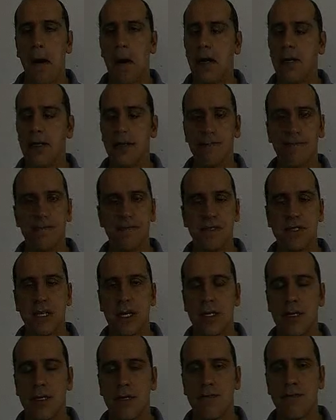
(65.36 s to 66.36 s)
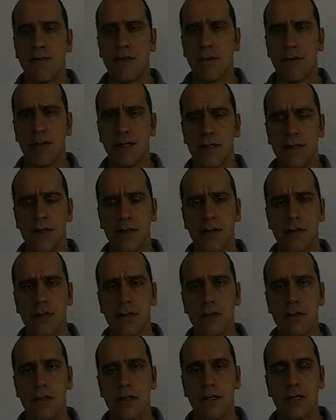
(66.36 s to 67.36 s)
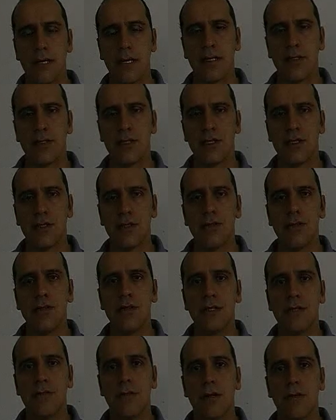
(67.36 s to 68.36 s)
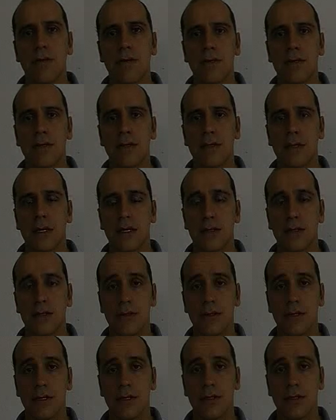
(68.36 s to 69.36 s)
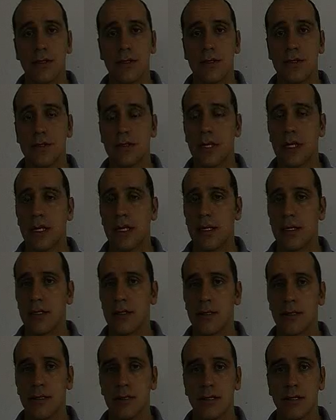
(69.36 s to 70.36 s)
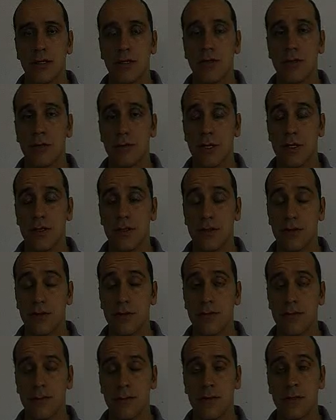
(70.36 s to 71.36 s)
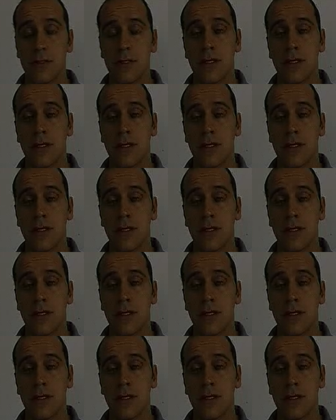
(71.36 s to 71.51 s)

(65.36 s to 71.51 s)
of Italian environmental NGOs, development association, and human rights groups.